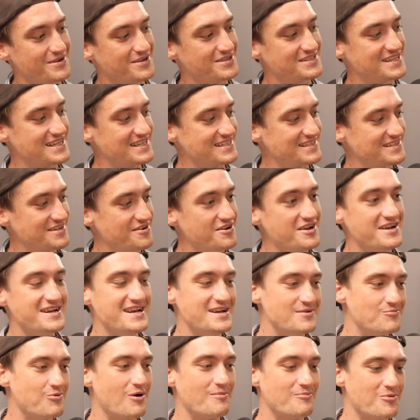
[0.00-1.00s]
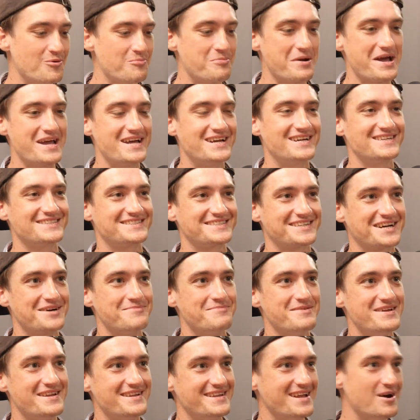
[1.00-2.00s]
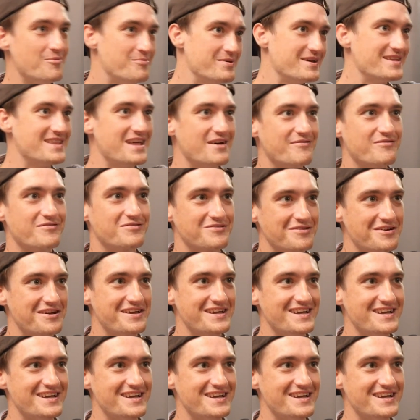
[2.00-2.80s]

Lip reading: because you only need one more baker to come in. They'll be there for 30